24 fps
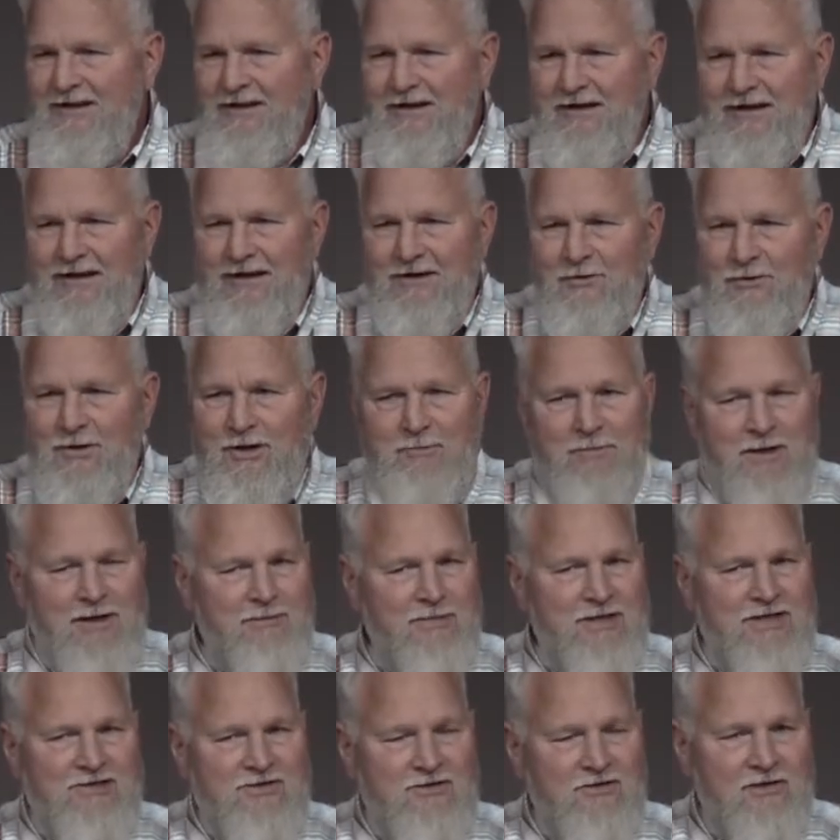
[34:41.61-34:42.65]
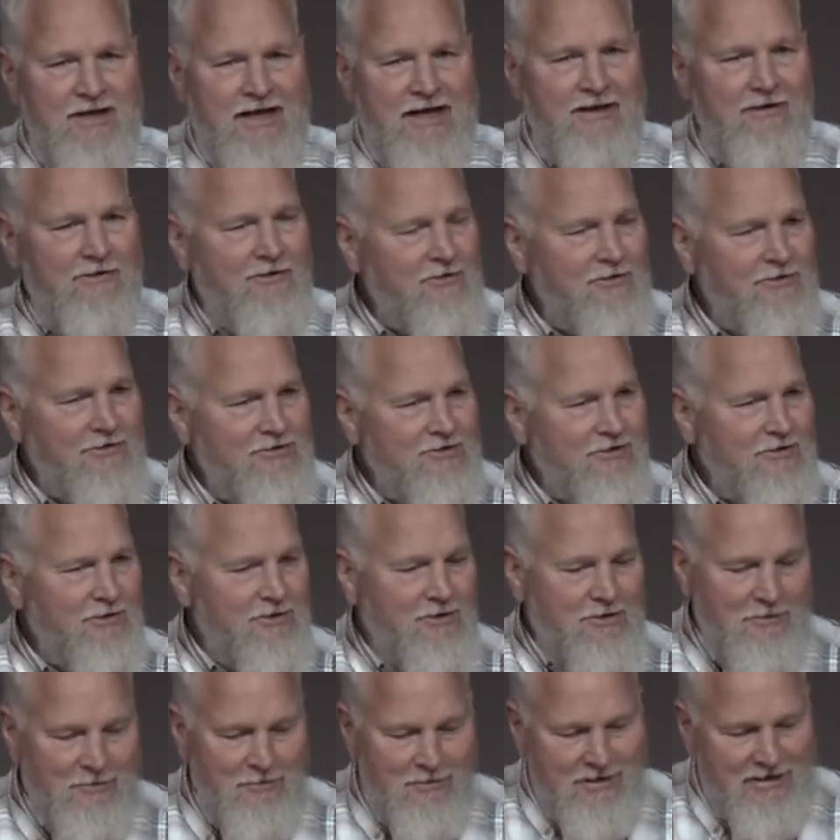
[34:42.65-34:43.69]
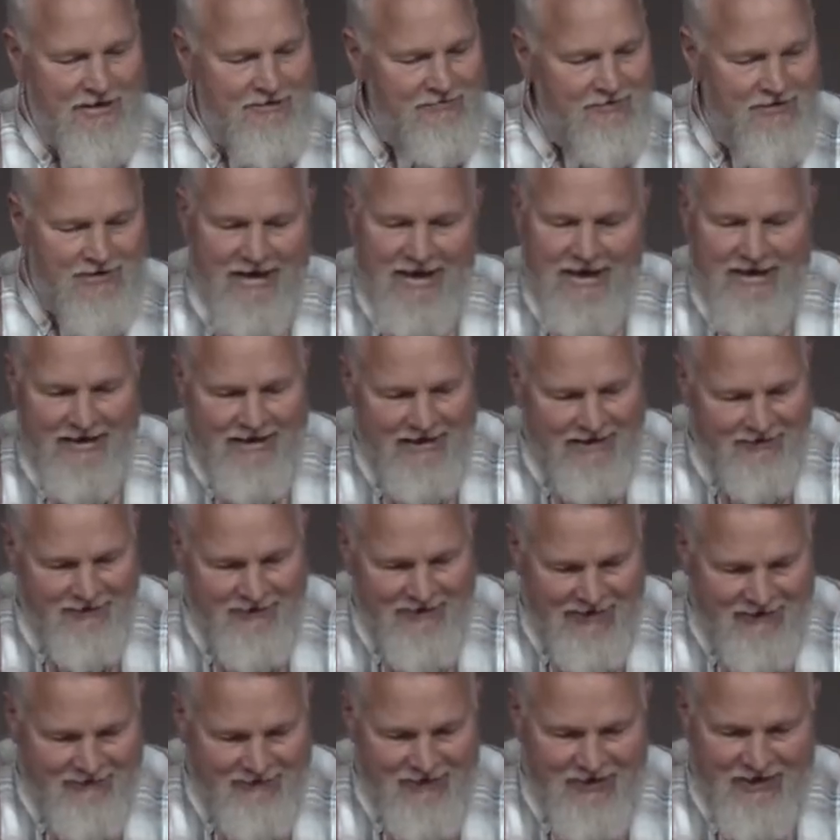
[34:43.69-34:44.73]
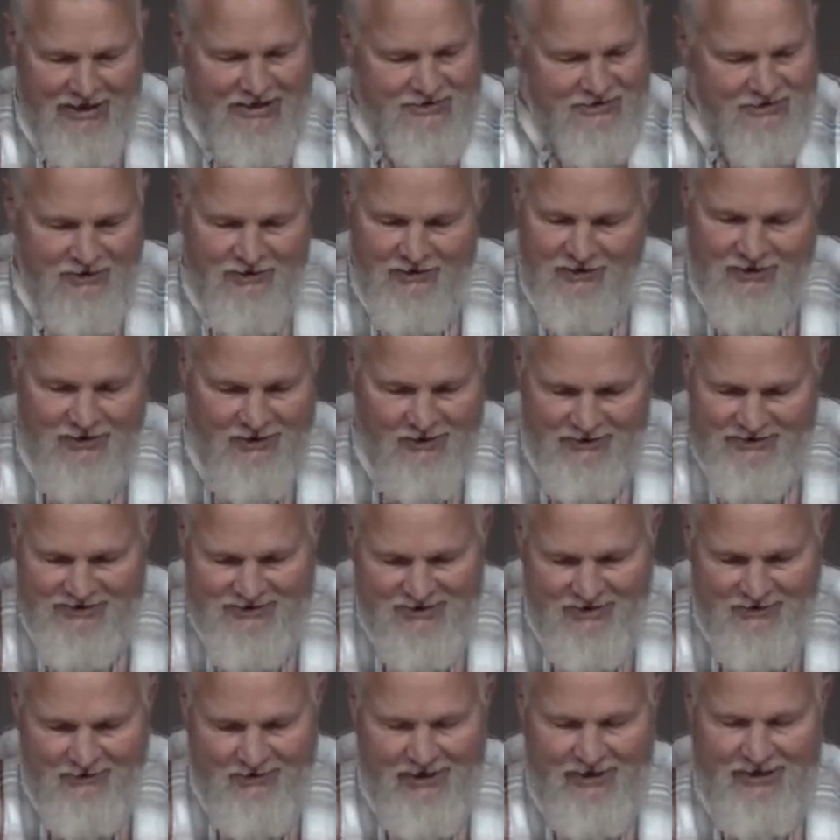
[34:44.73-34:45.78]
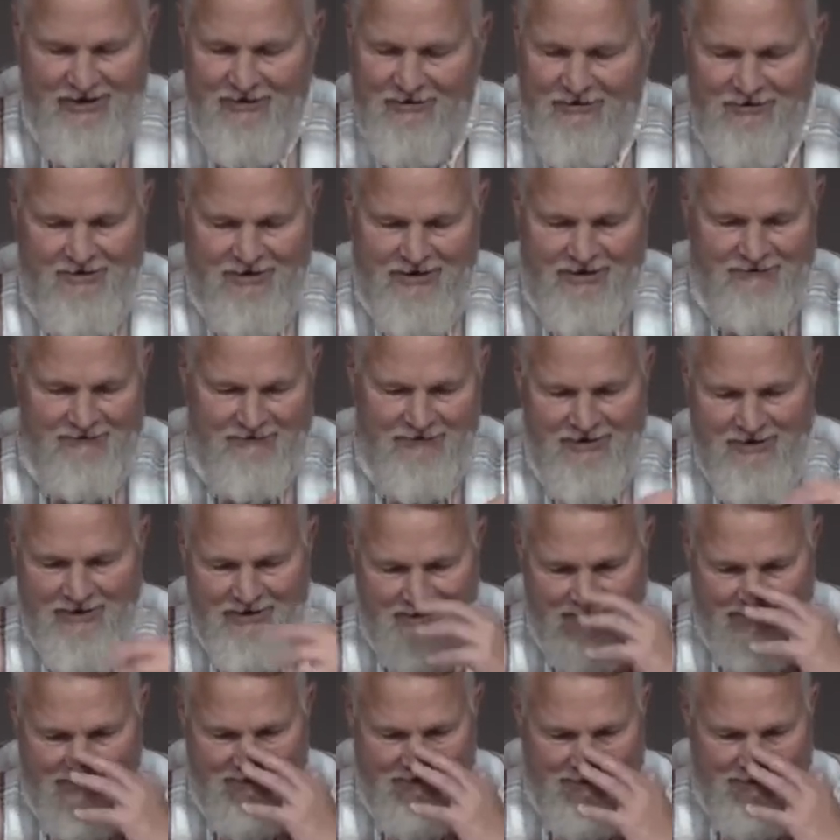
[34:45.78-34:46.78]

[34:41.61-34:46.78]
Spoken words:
I don't want to be Mr. Landers or whatever. I don't have it. You guys are going, no, it's not right. Okay, forget it.